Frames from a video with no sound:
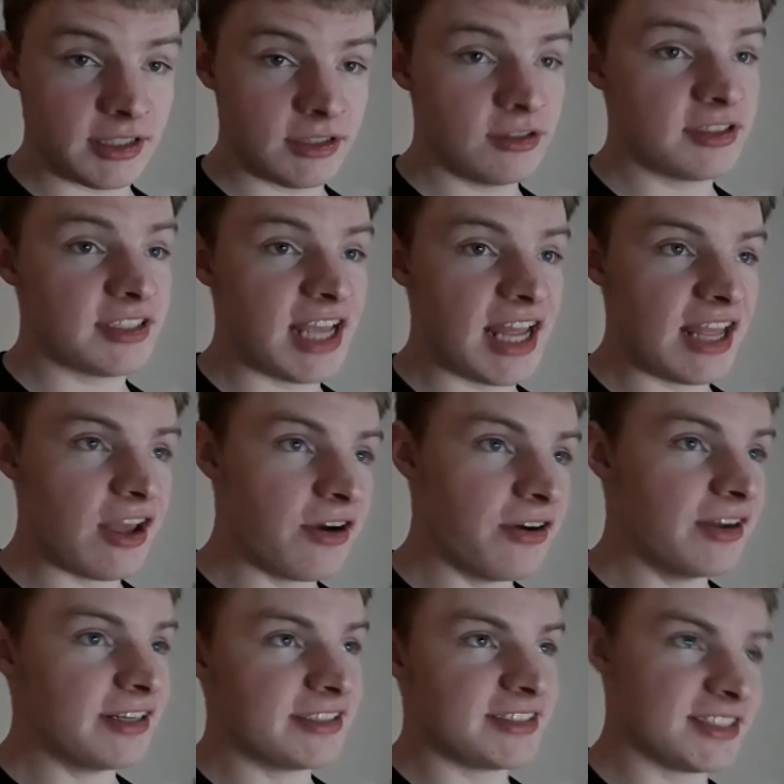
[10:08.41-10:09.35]
I could
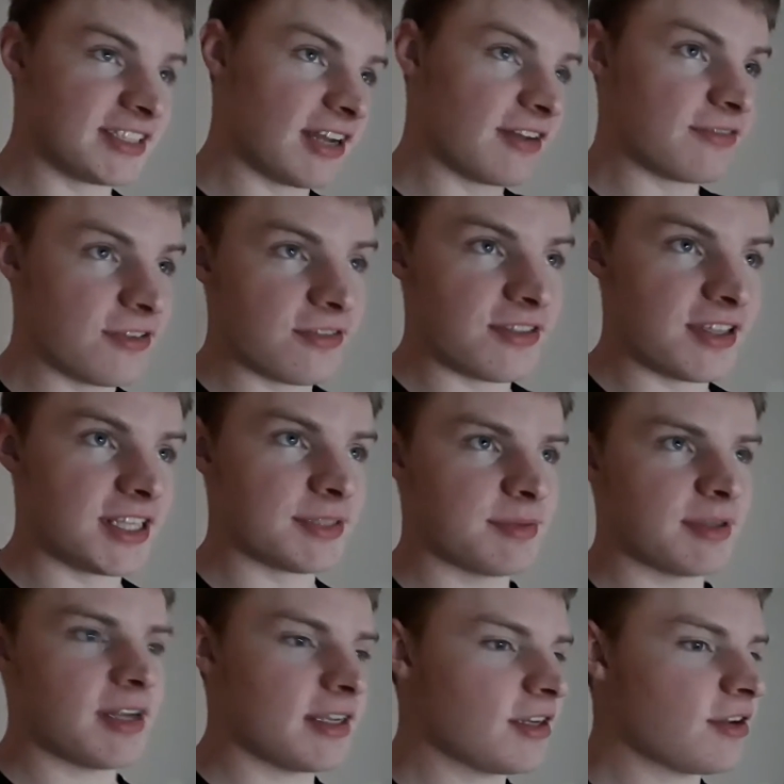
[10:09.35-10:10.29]
just get a few things,
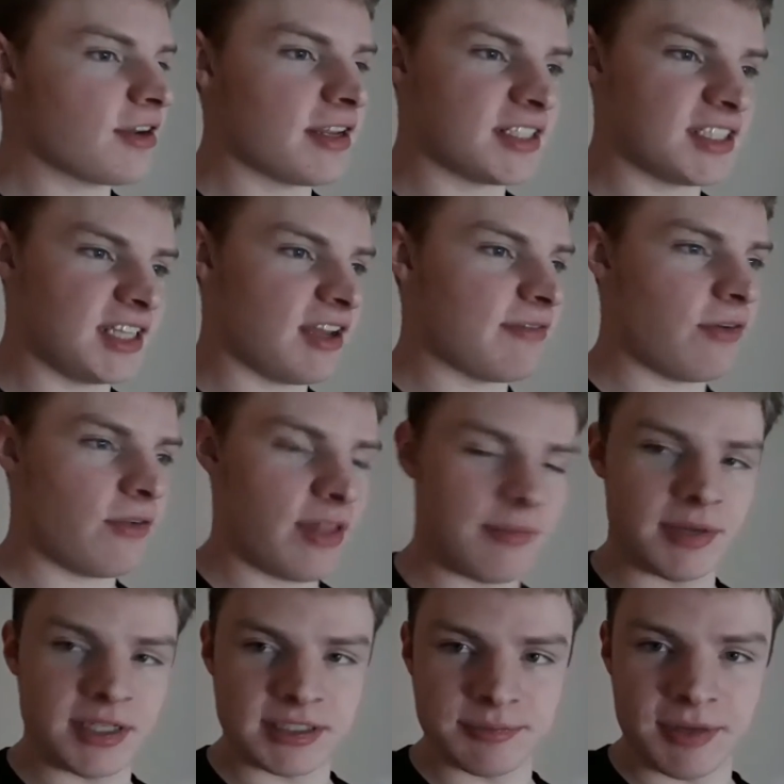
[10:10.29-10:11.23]
but I don't actually have all
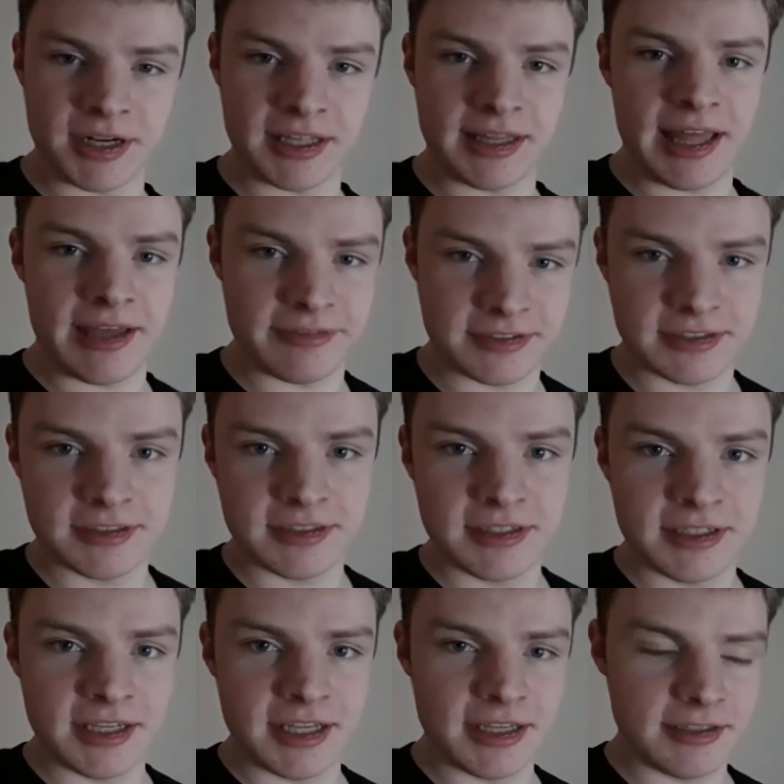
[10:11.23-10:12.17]
that much money left
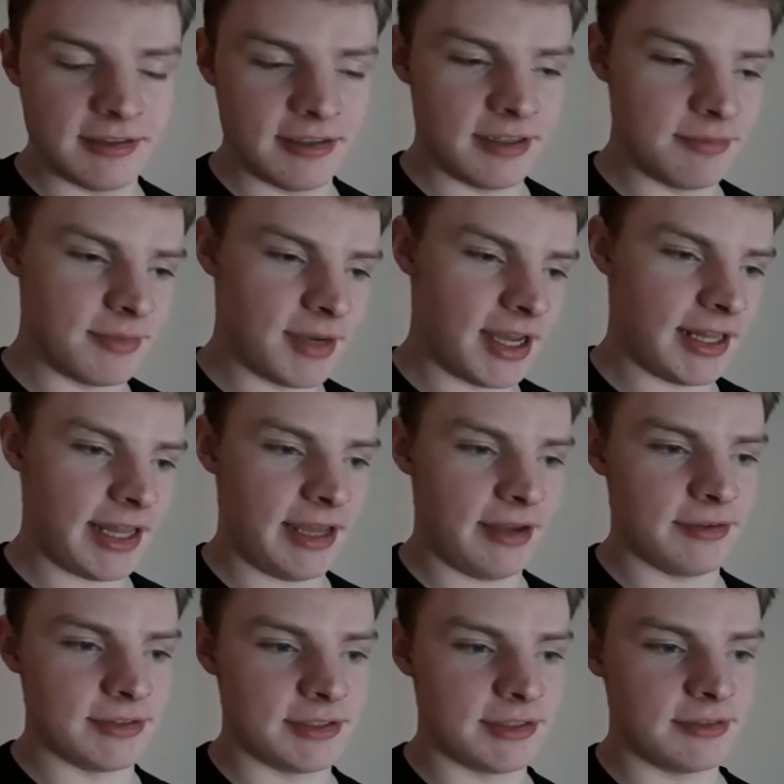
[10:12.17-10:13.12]
in my
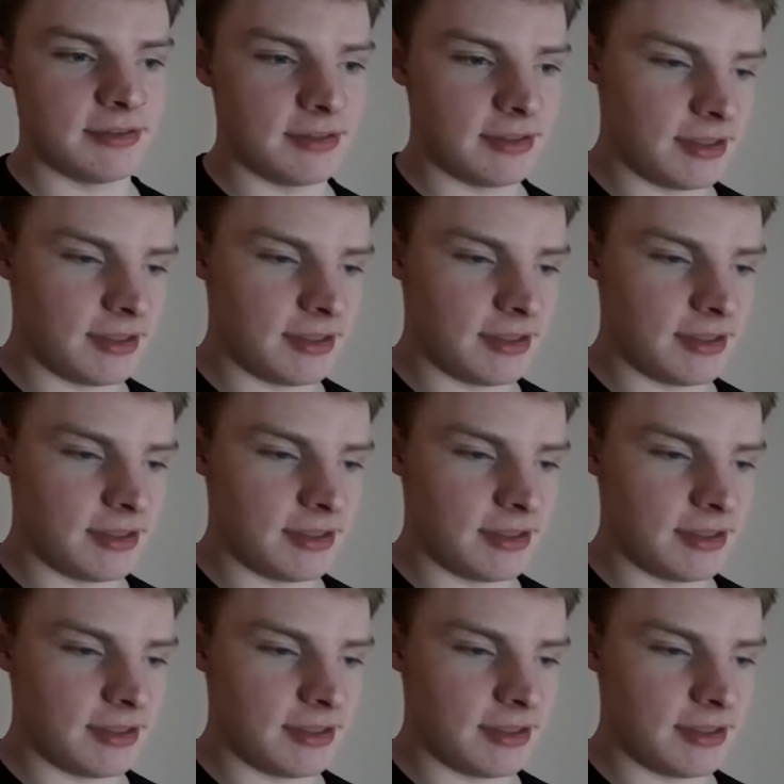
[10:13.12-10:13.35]
allowance,